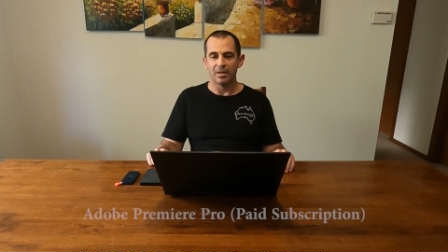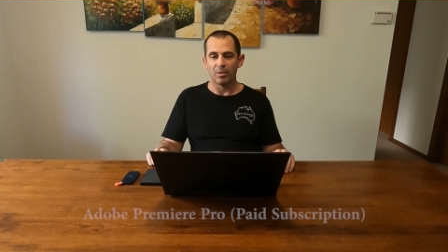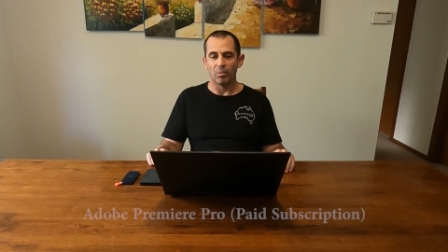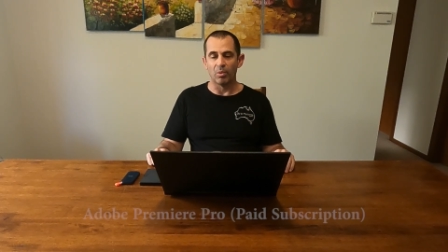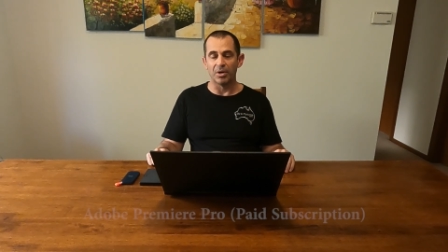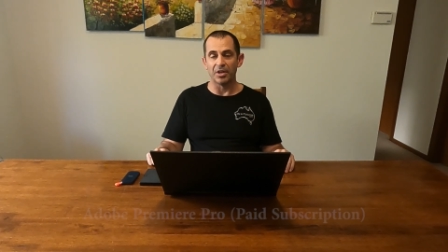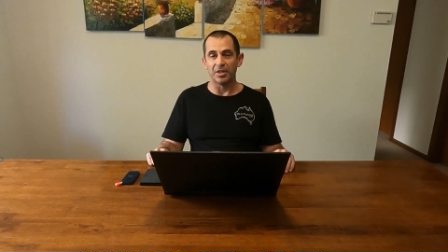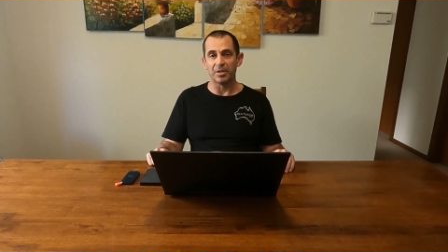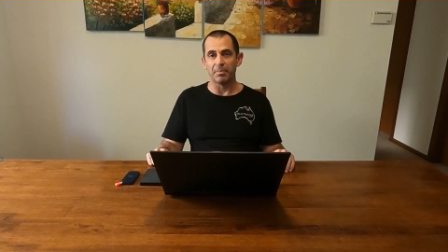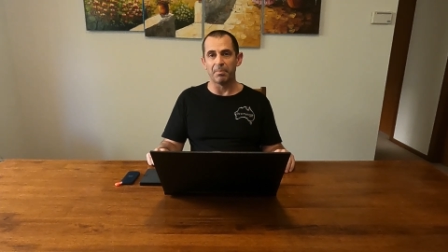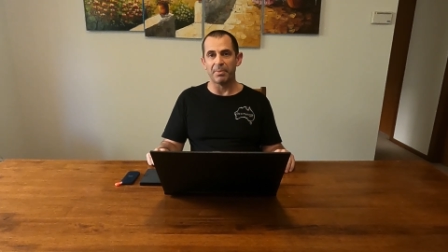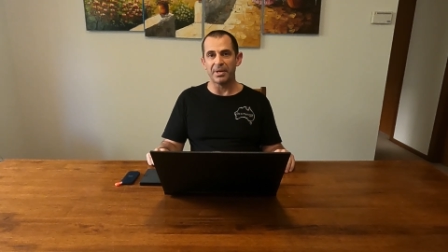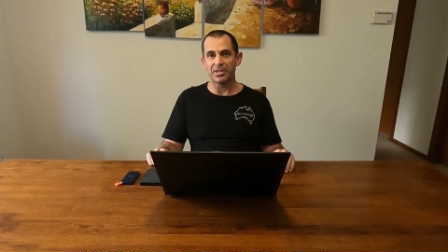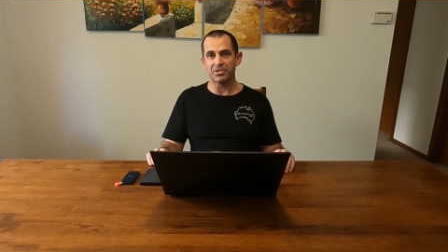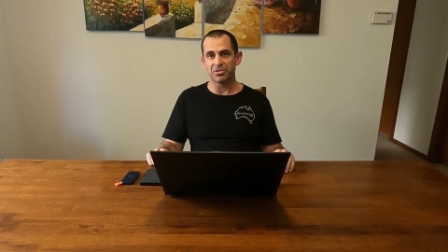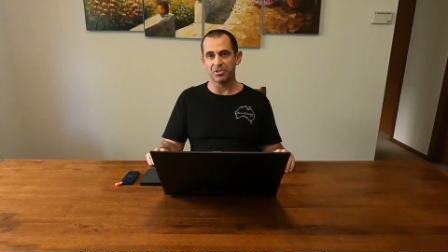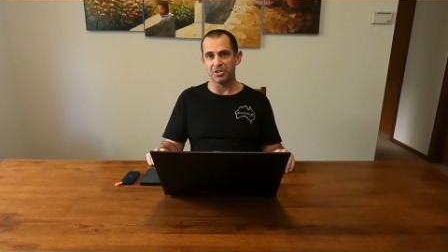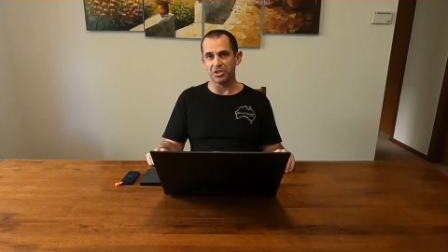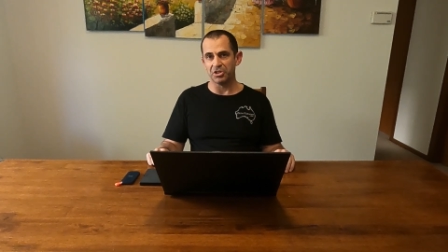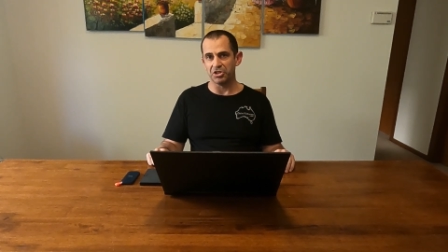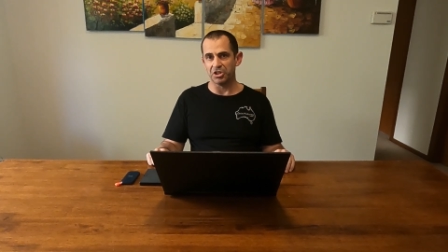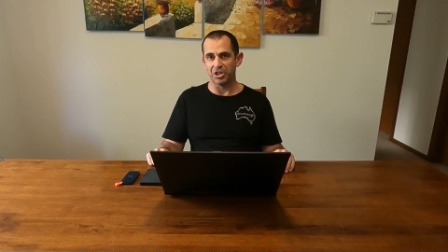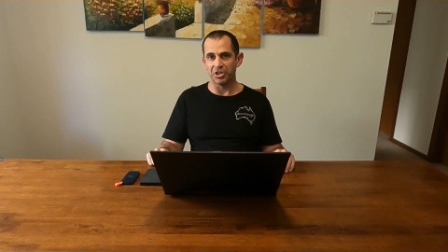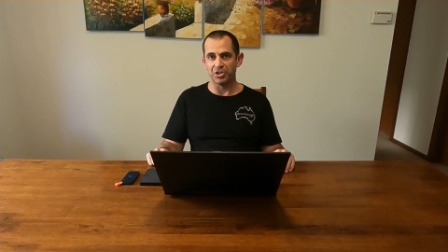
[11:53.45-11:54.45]
One of the best
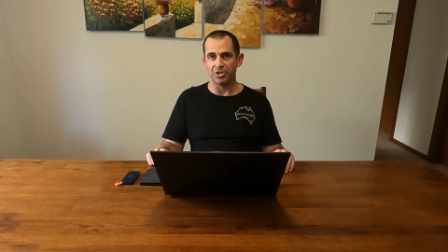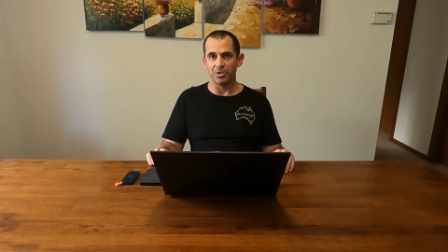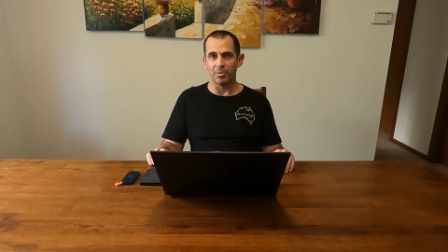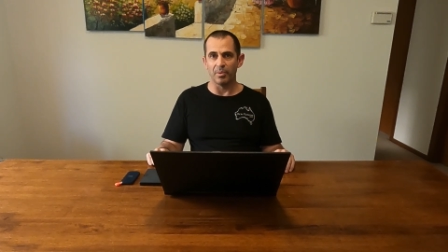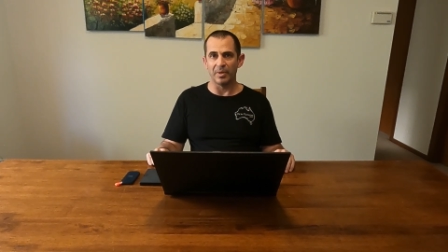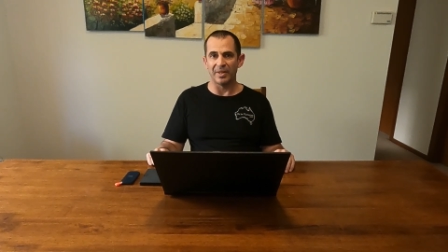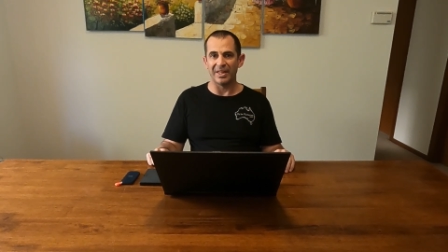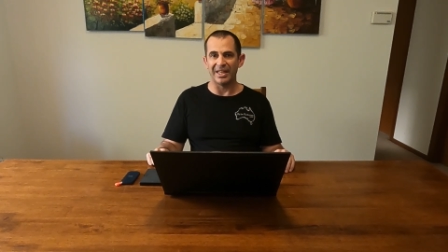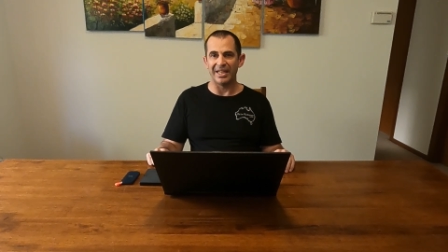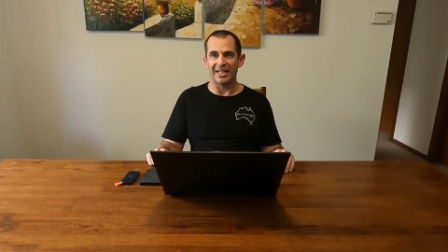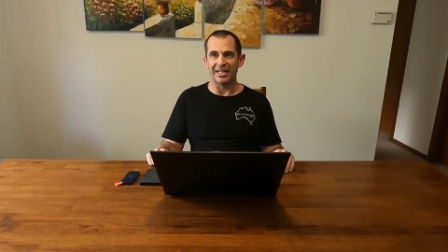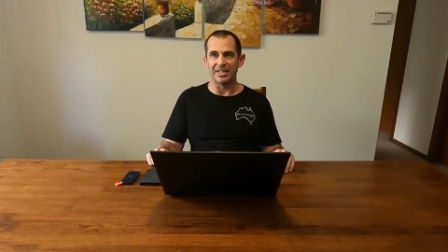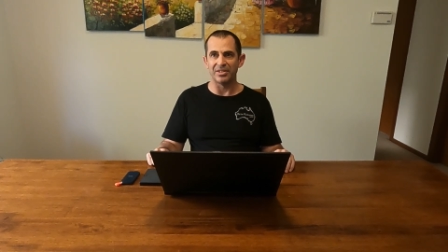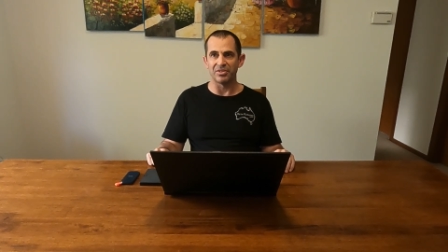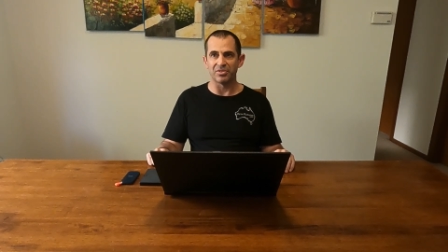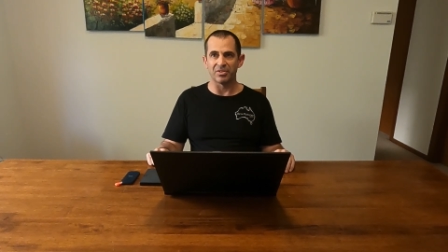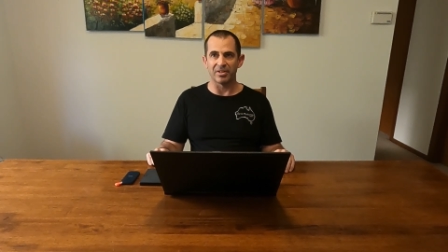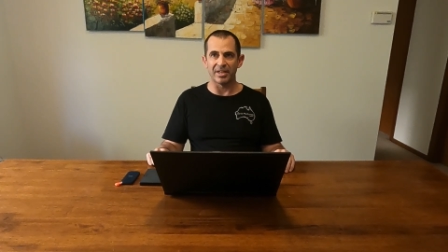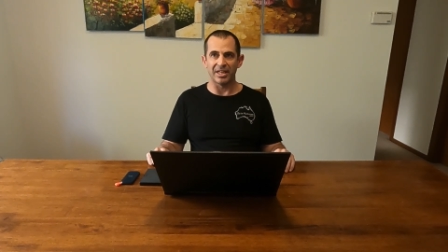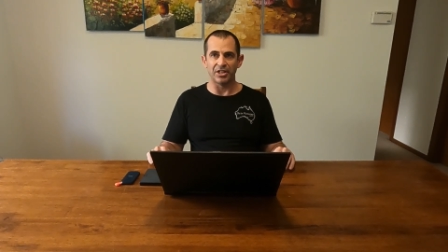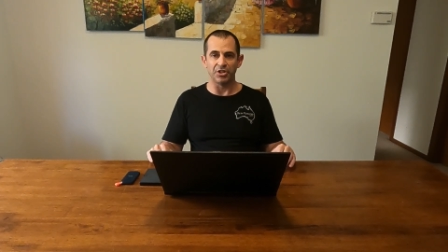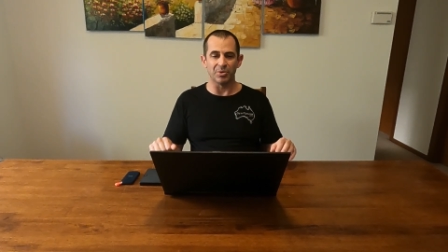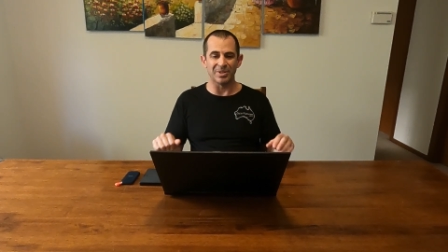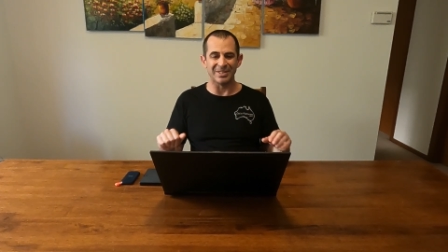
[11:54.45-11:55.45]
things you can do with it is
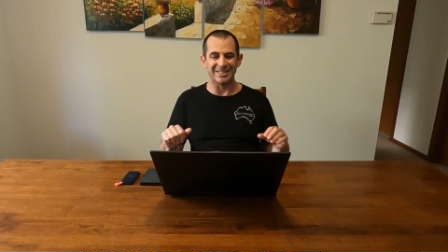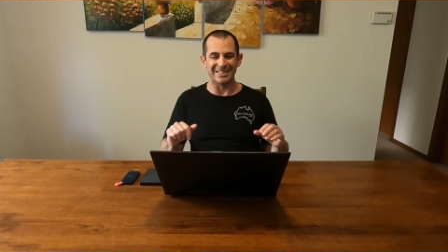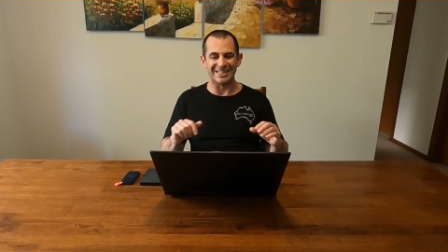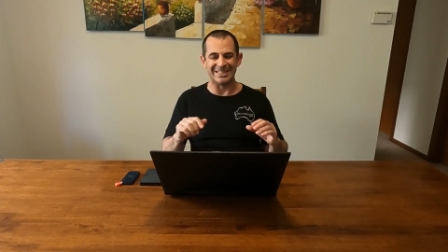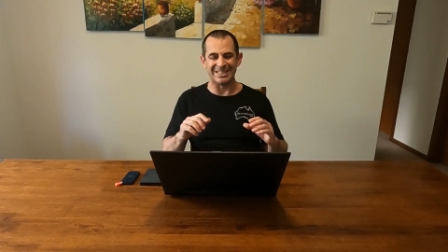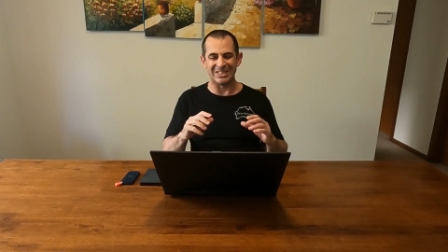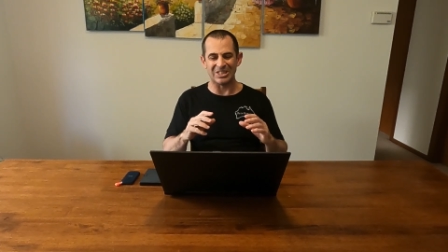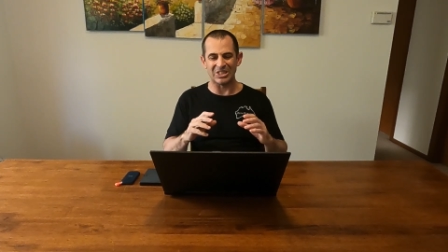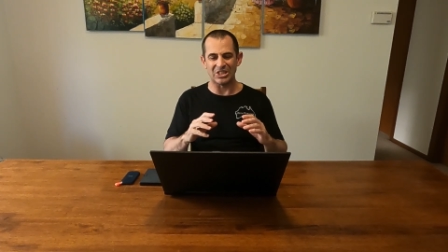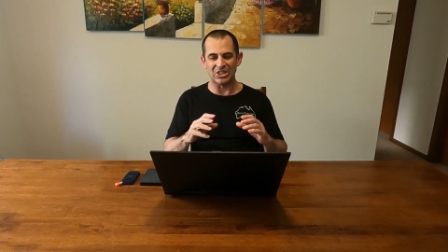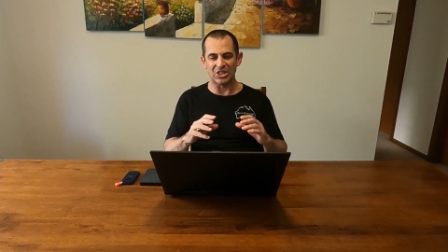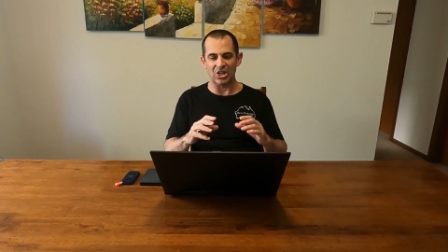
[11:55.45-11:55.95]
that you can